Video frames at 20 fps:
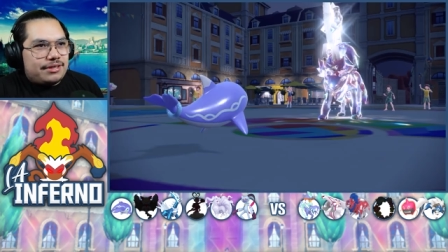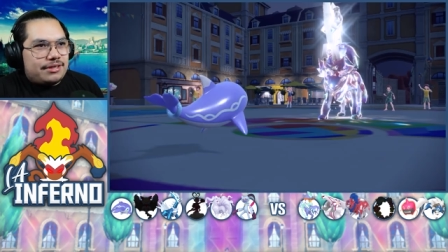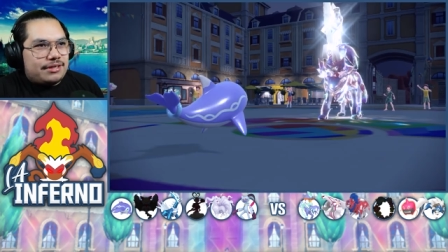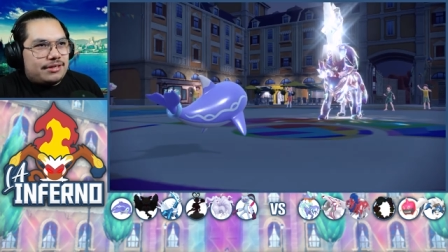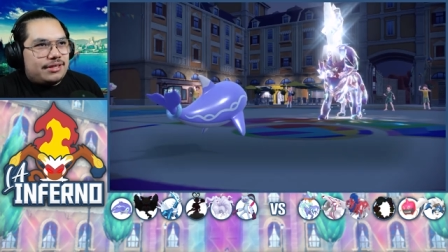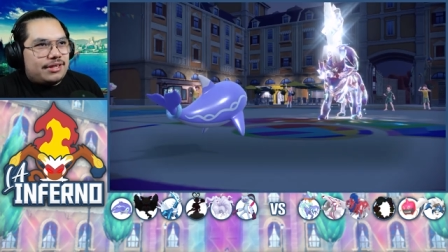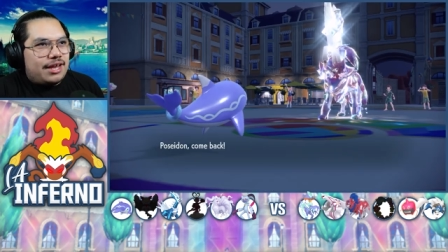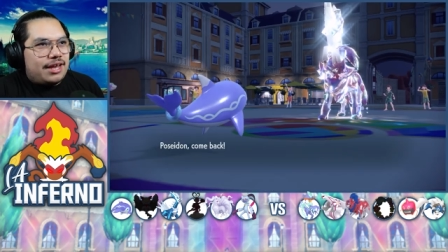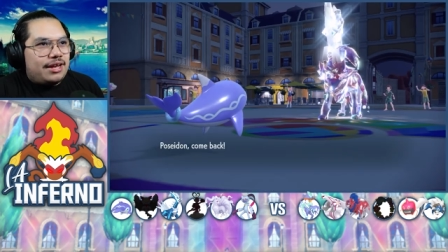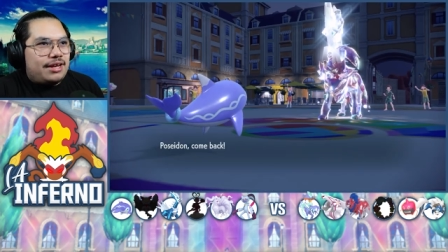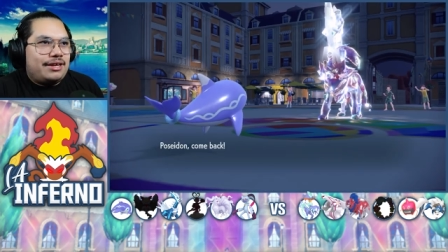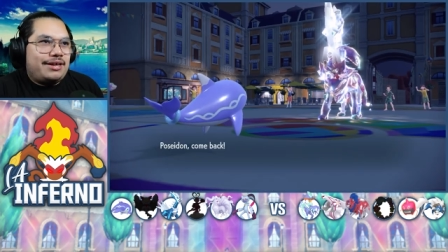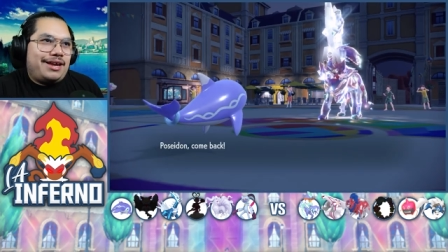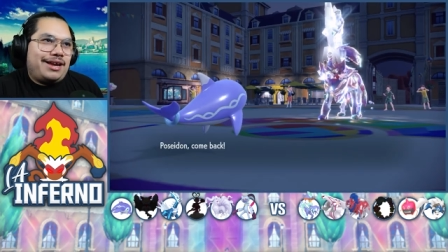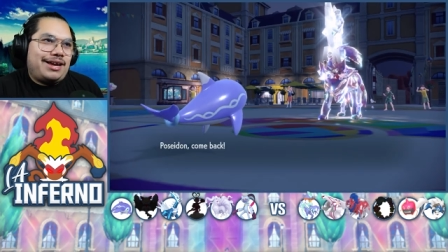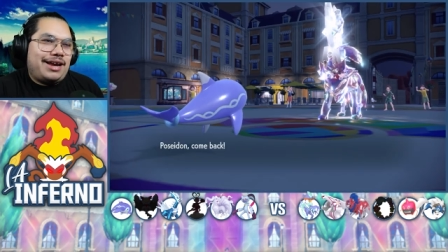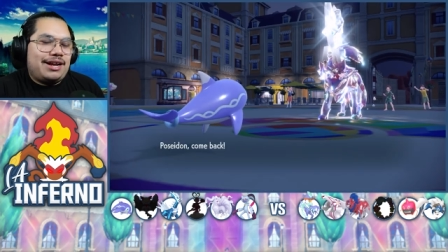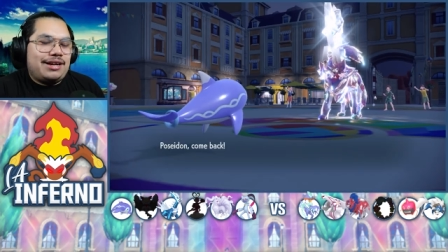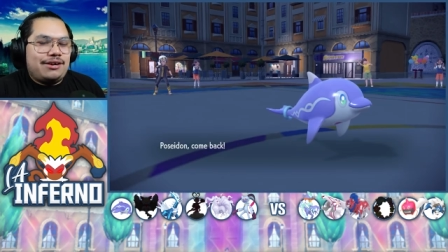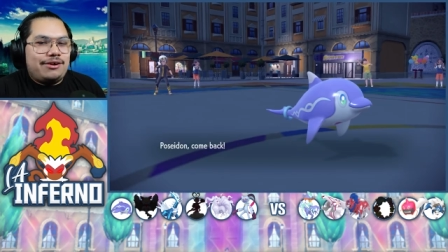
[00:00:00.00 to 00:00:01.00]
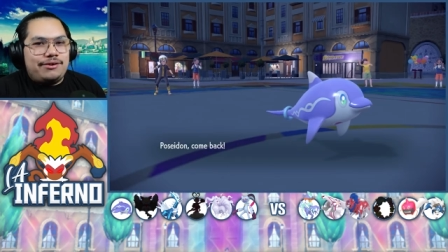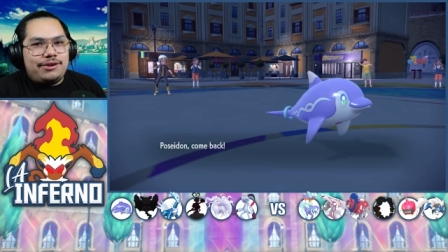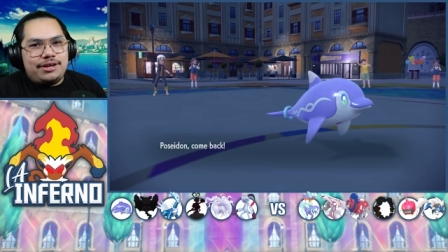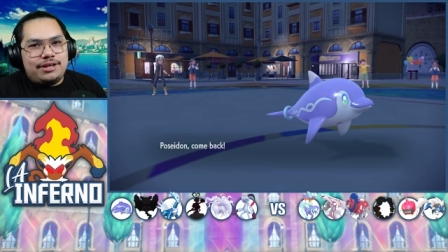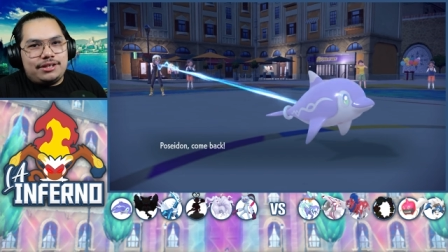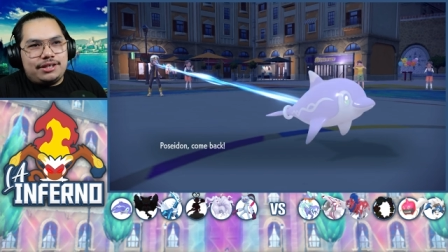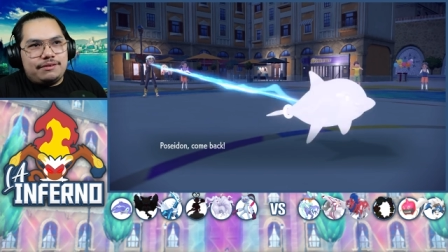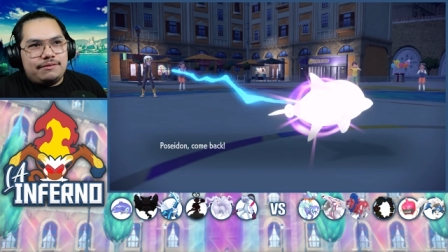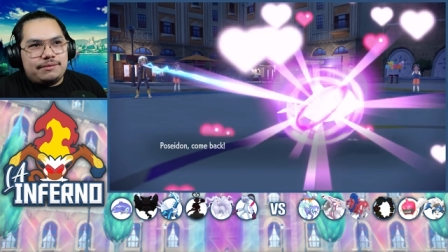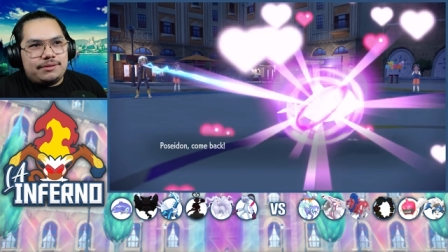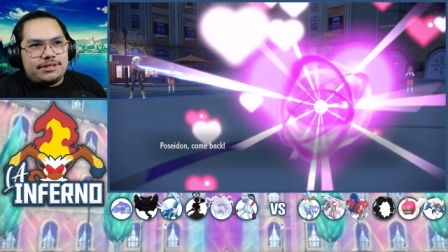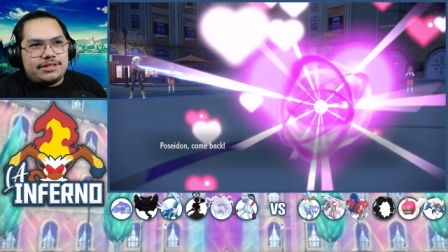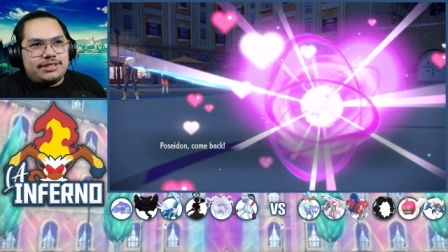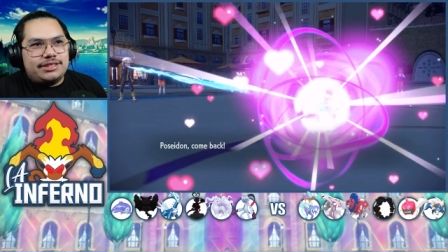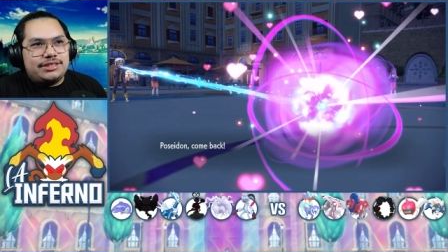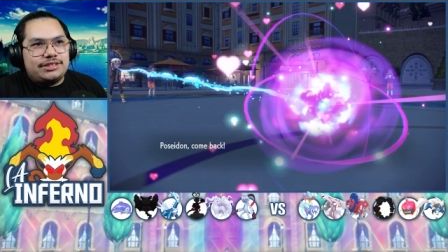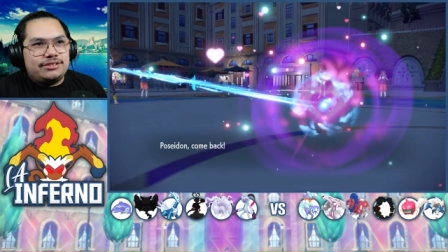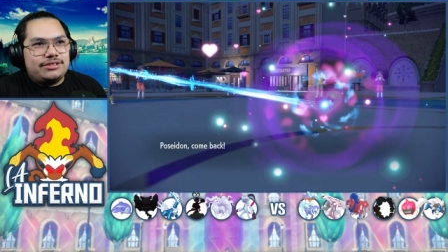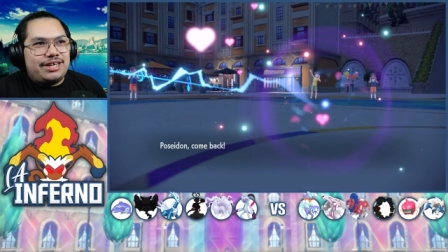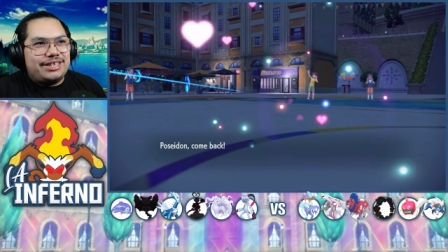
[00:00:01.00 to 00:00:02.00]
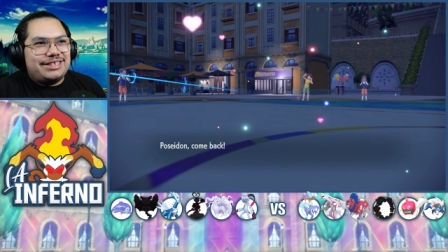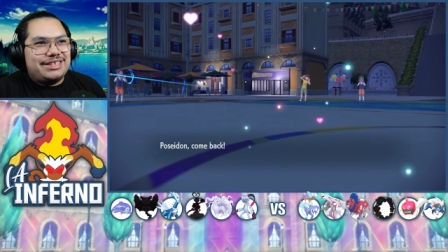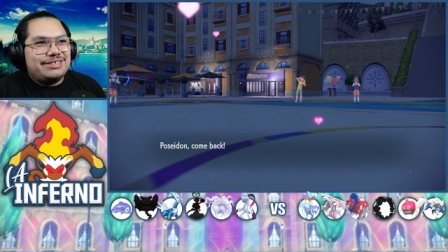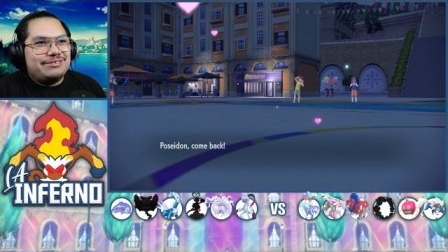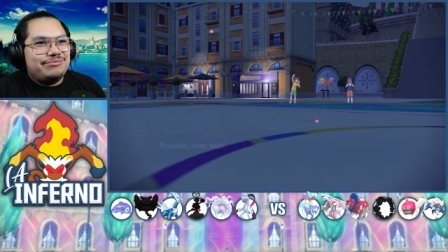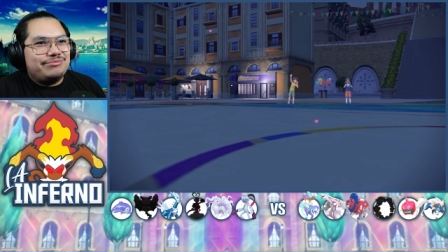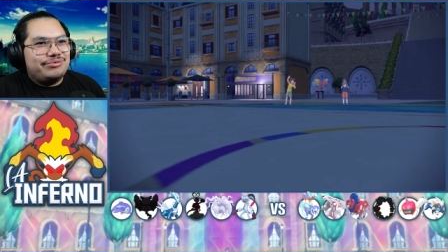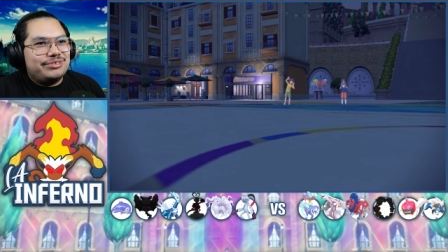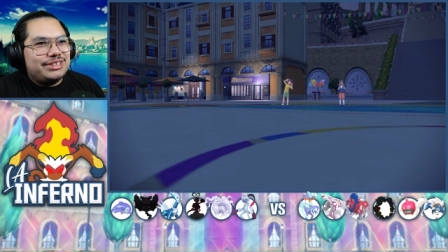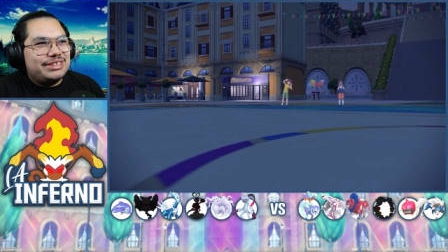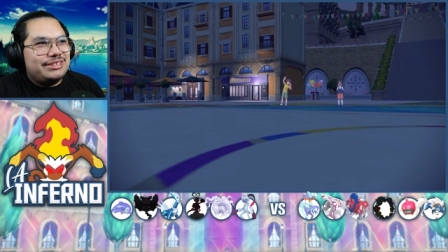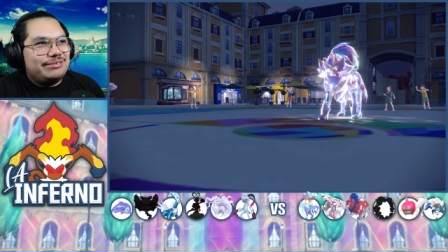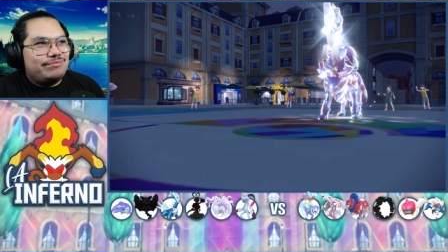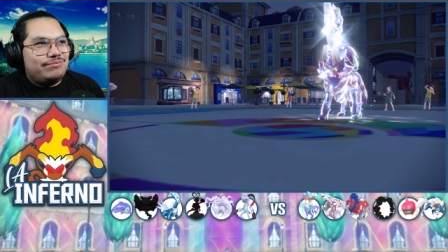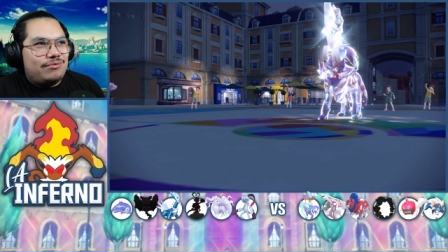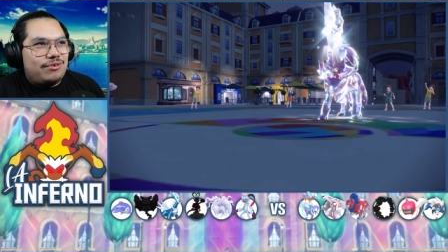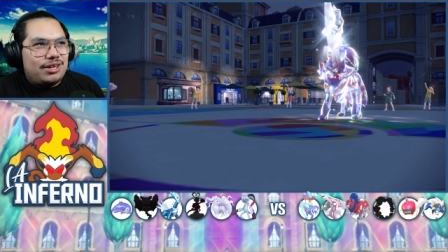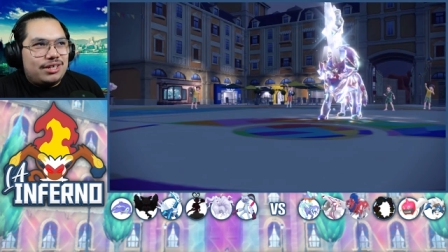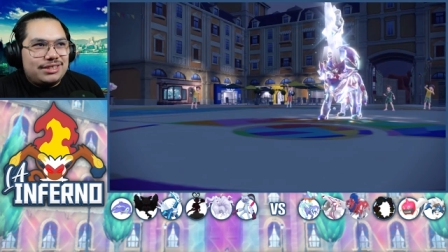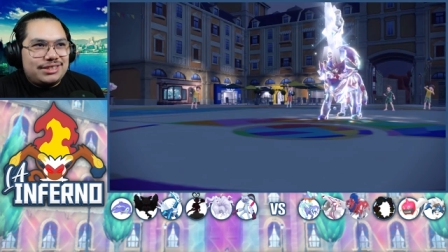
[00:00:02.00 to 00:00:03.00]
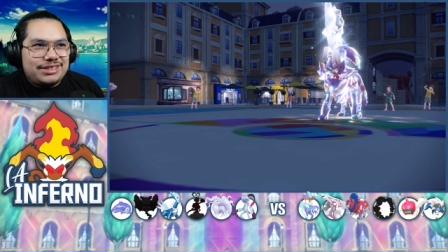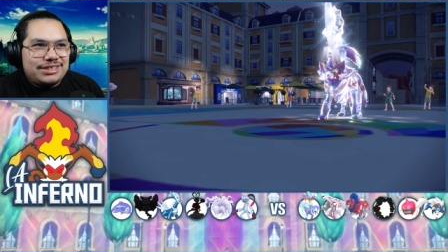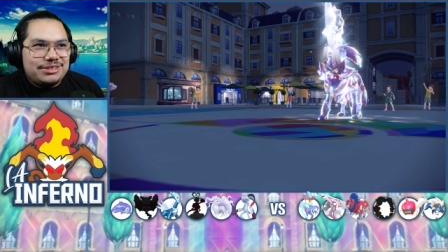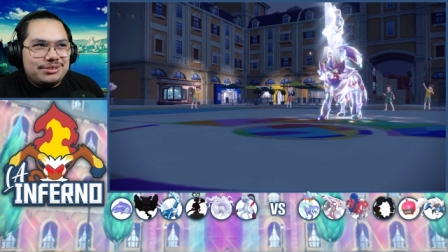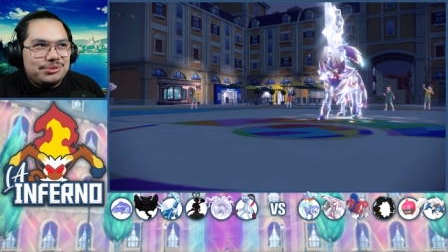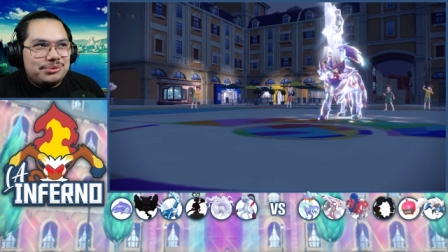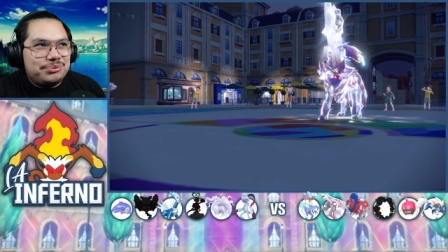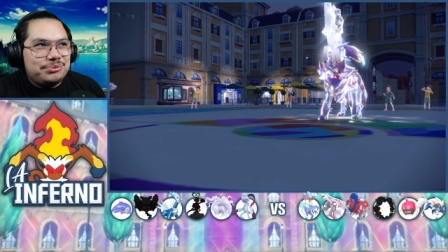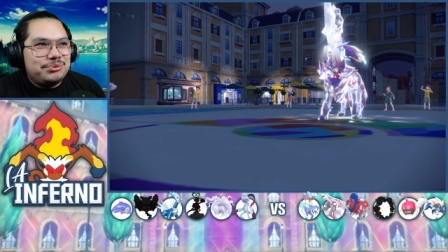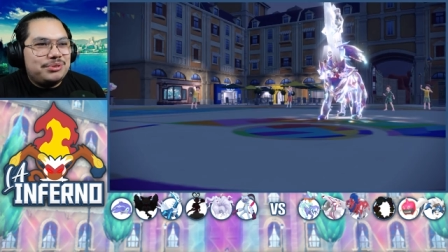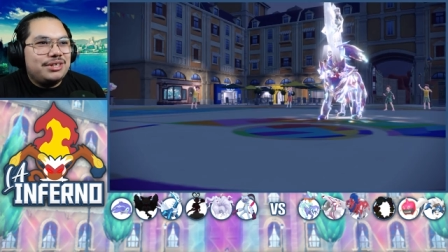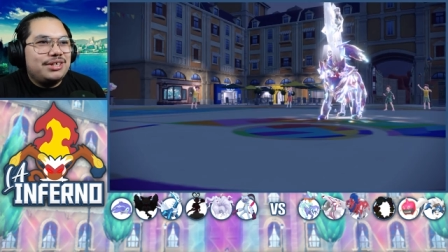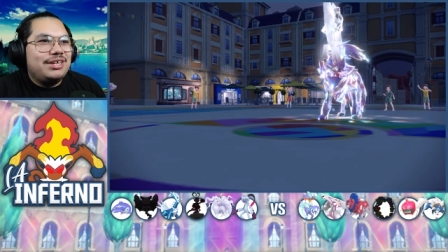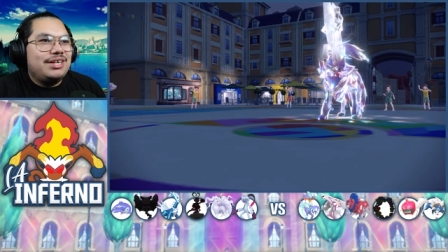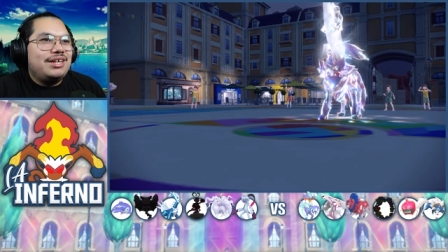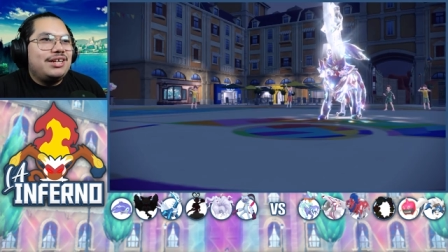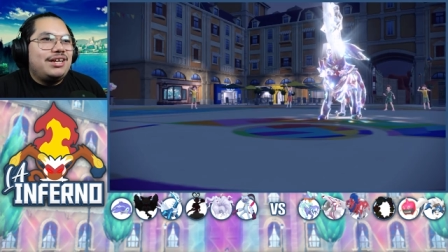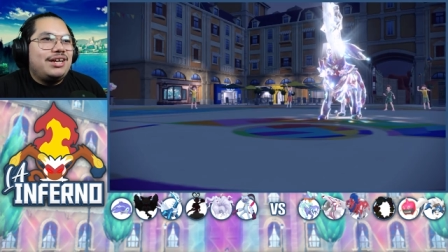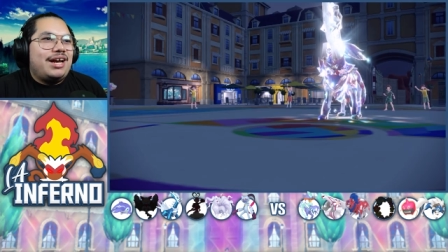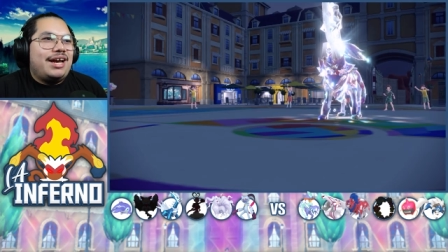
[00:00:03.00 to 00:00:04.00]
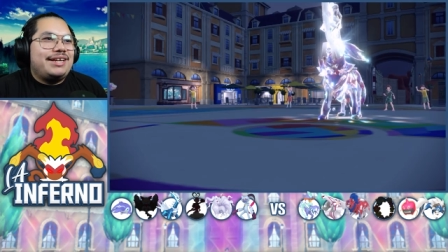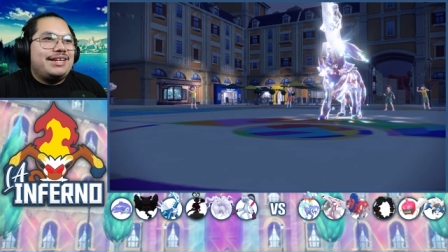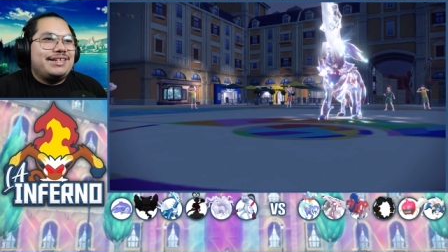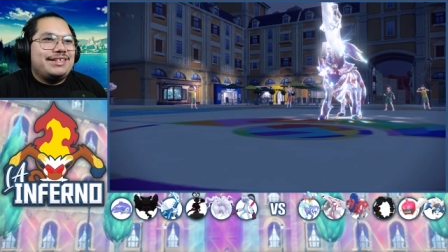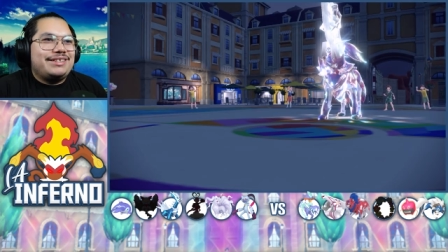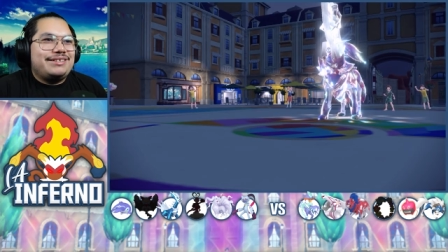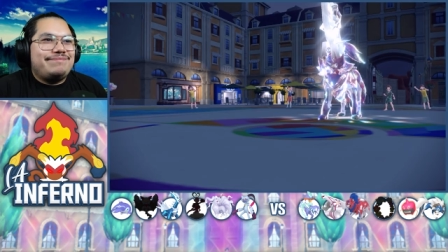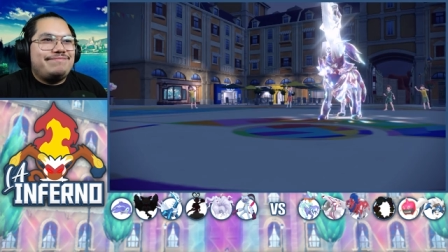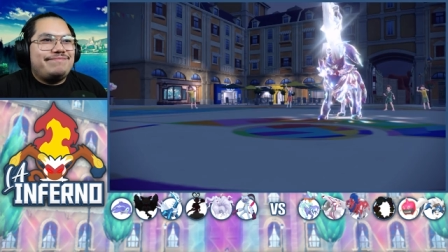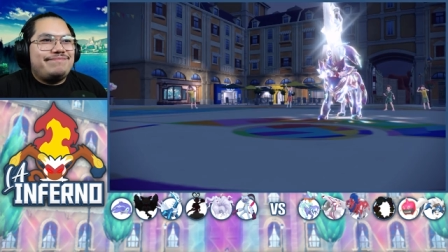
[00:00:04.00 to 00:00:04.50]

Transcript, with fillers: just yet. I got to go ahead and give up the Sneasler. I didn't really want to. I didn't.